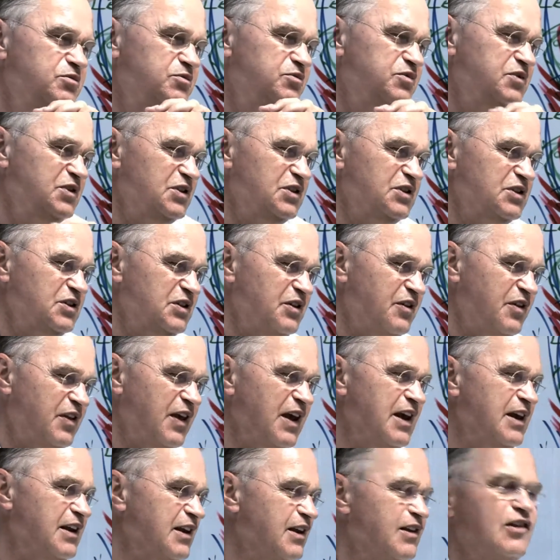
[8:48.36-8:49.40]

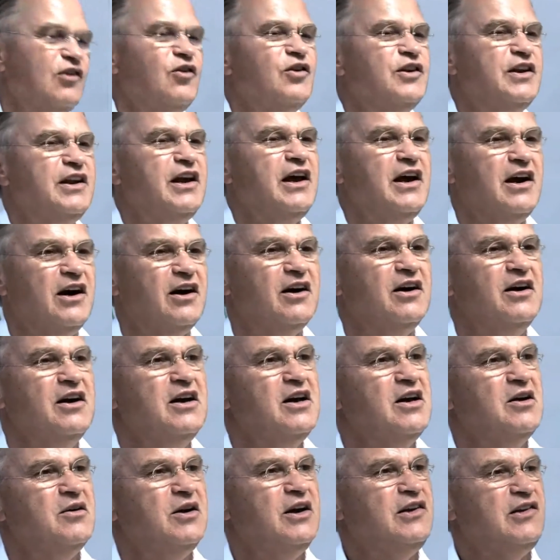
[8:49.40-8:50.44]
think it's not there.
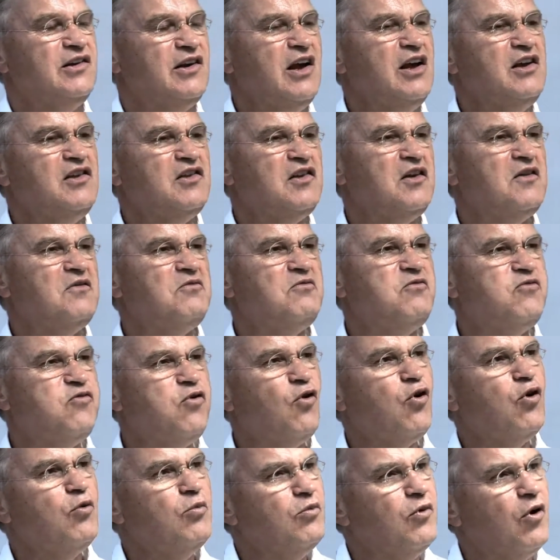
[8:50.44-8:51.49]
It's a
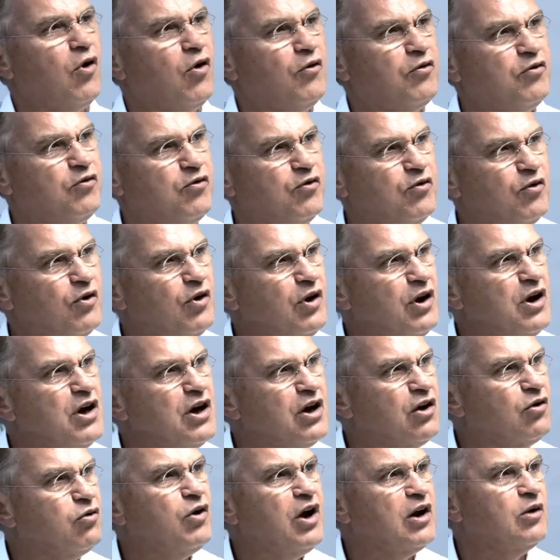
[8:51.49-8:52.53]
form of
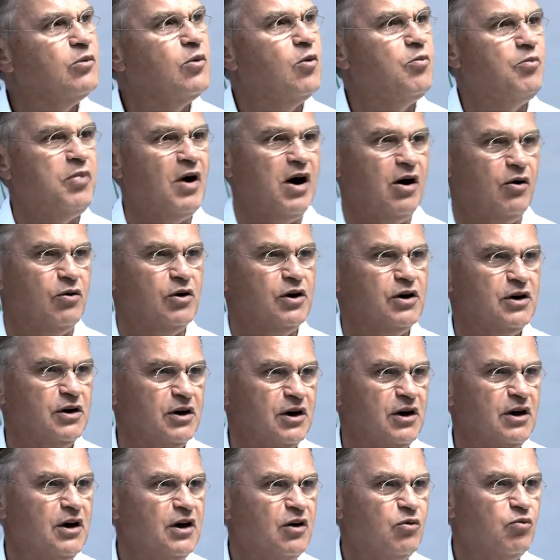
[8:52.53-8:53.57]
incredible power
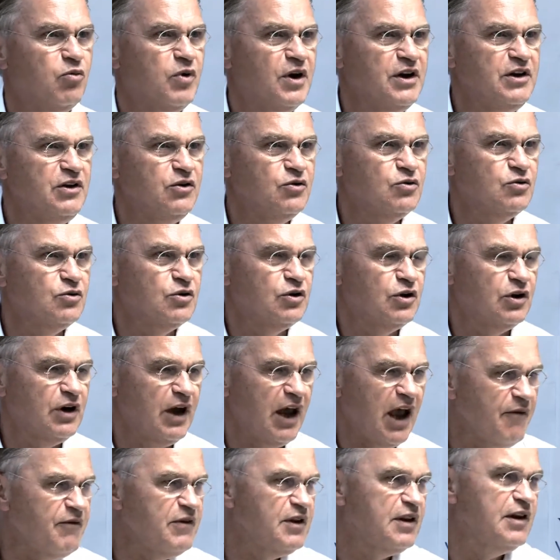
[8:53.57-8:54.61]
when
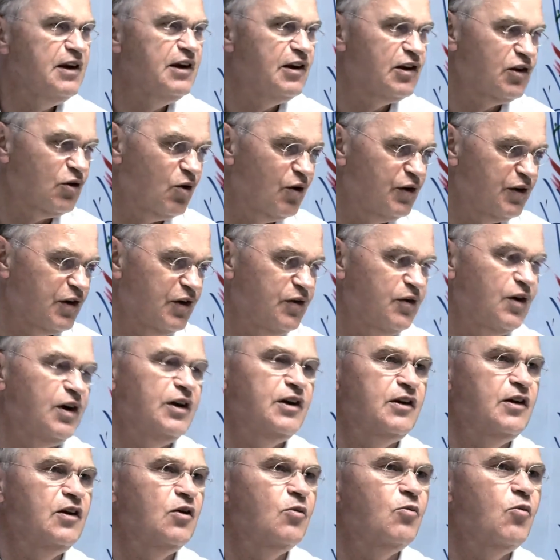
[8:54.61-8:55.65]
everything is
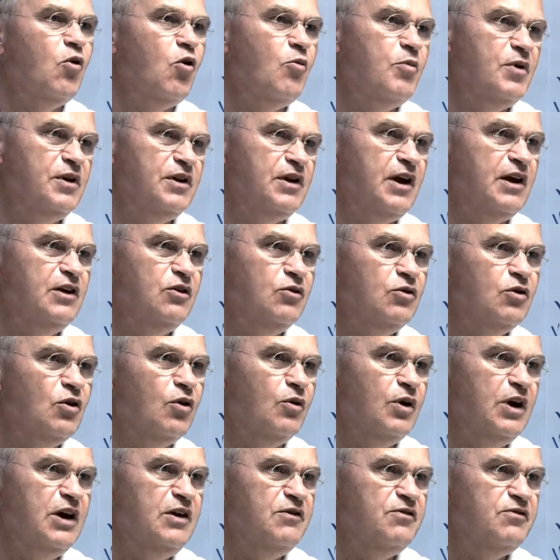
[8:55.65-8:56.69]
concentrated in the moment, and
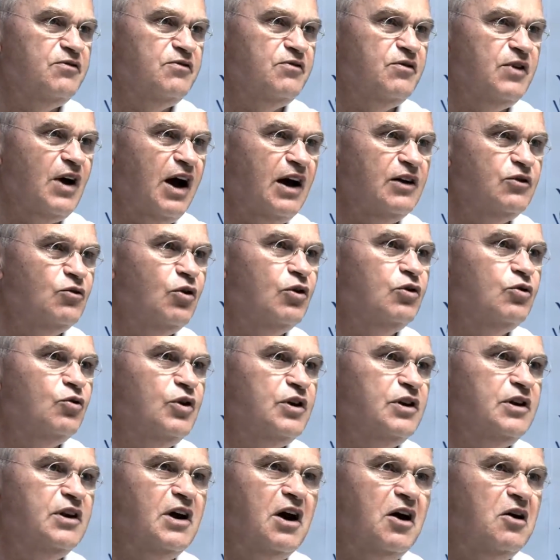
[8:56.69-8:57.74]
if I don't do
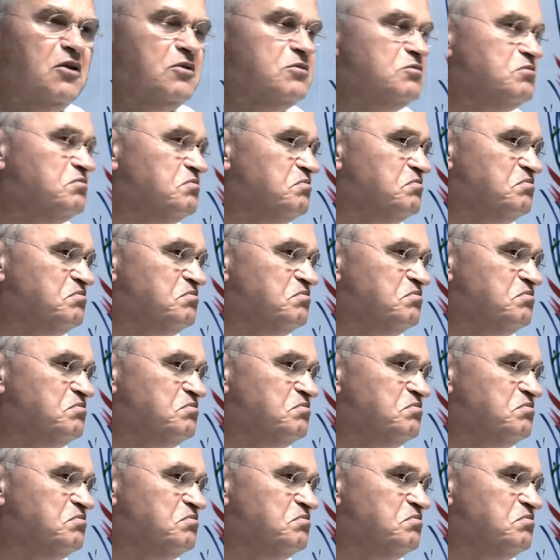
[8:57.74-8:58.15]
it now,